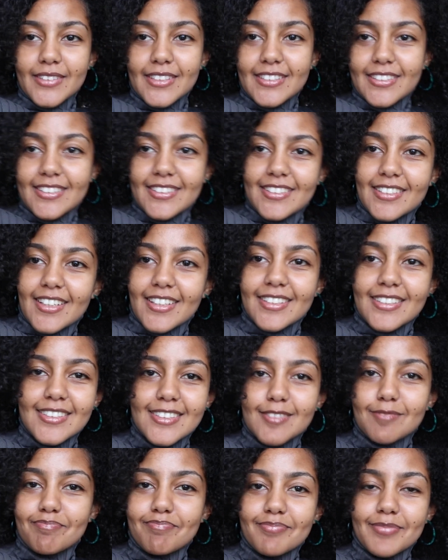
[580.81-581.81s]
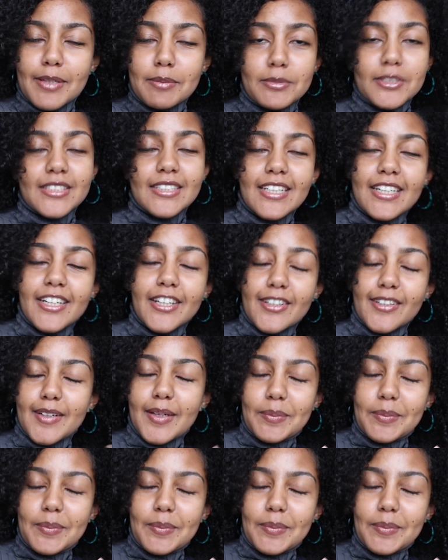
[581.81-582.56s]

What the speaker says: This is just, I'm just here.